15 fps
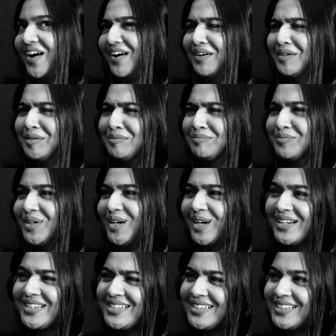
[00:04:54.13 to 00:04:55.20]

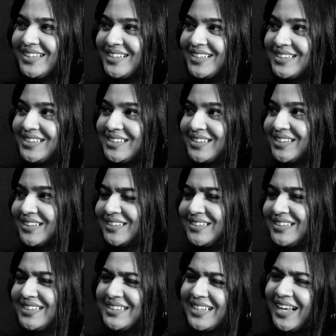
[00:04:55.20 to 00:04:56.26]
artist,
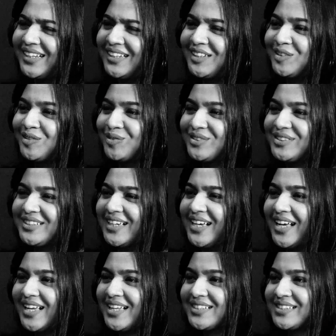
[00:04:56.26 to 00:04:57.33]
design
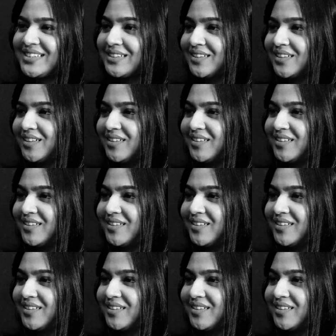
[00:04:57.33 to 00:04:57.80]
enthusiast,